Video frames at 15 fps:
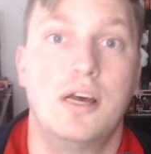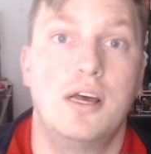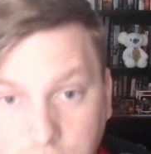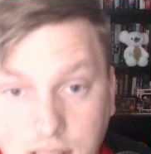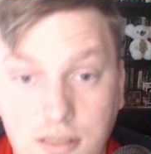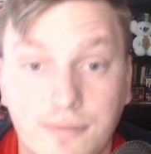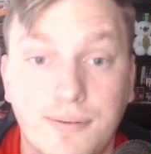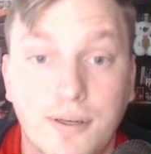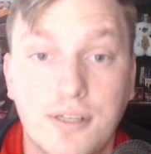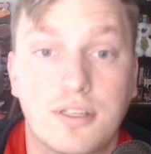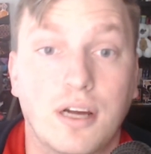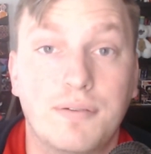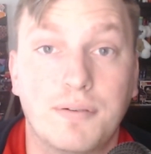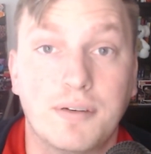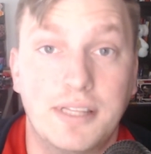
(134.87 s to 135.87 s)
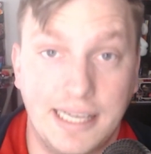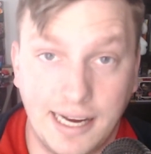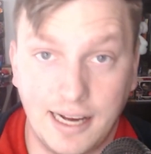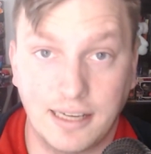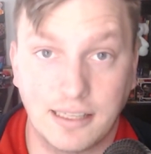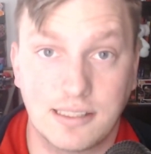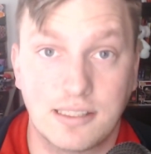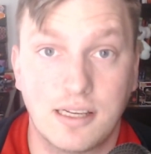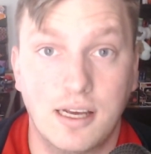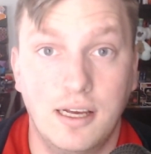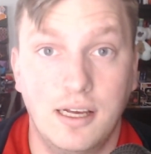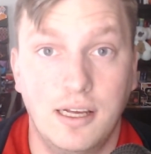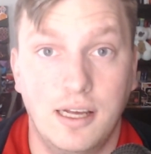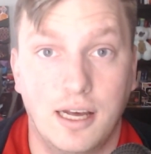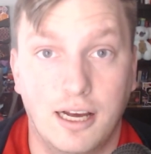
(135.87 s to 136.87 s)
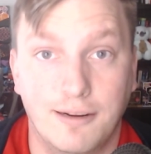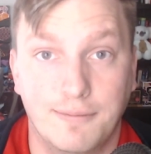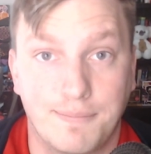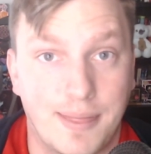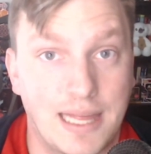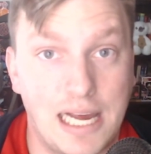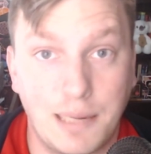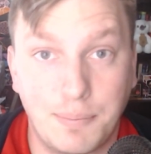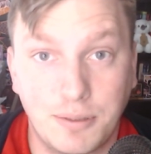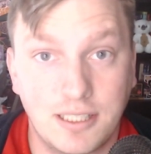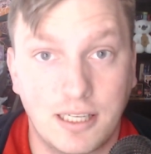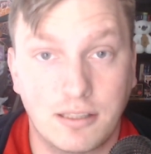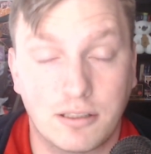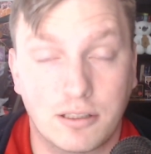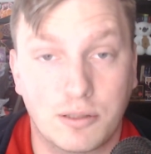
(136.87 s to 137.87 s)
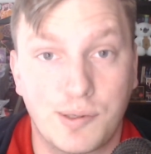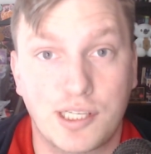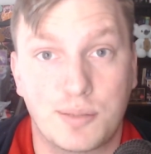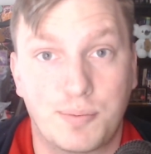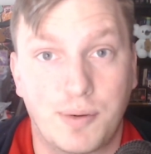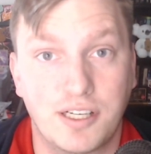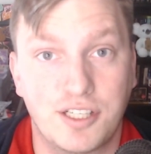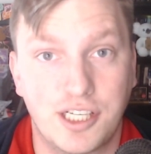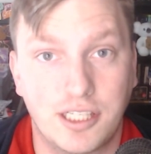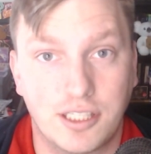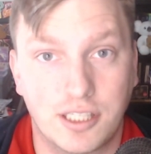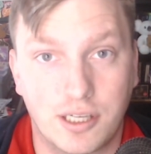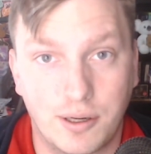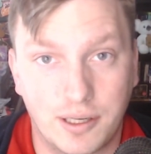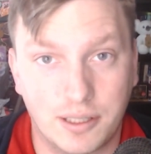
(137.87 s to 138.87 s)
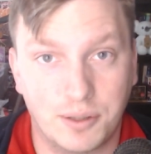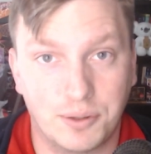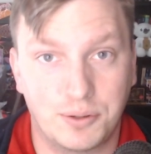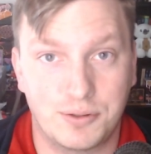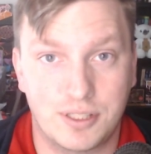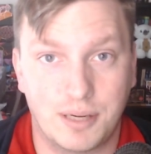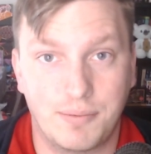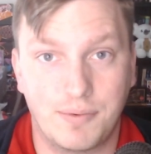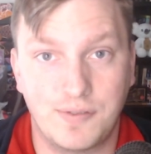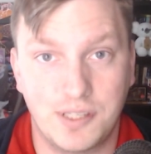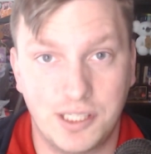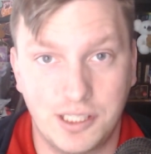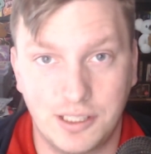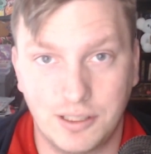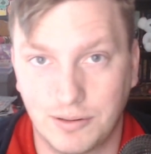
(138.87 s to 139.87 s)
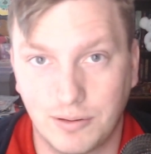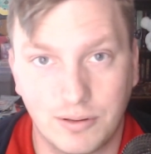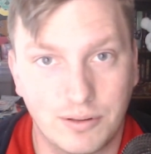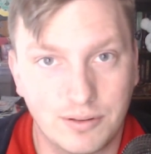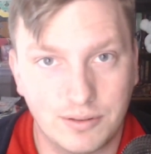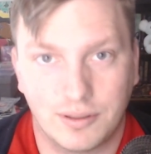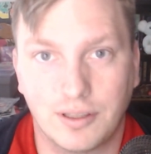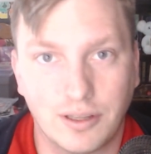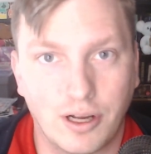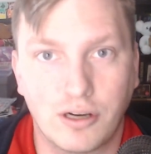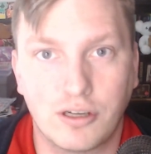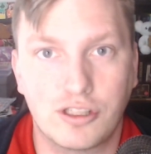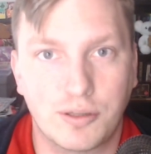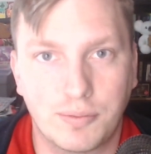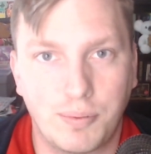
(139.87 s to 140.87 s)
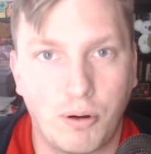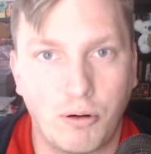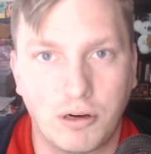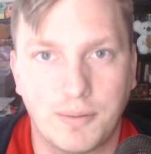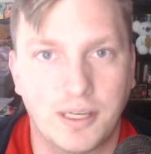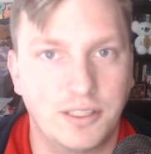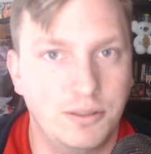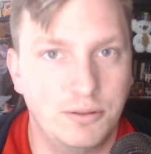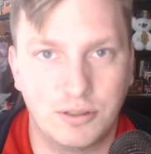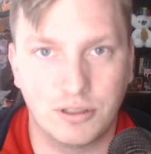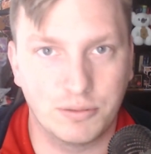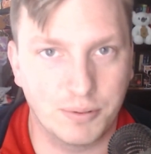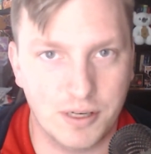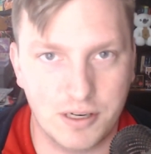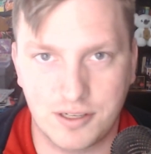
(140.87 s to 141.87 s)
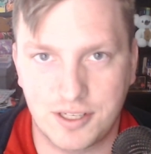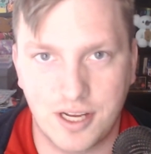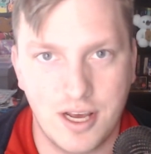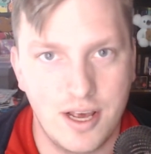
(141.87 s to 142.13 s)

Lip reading: So first off with the odds. I put together a quick spreadsheet to kind of go through some of the larger Pokemon YouTubers,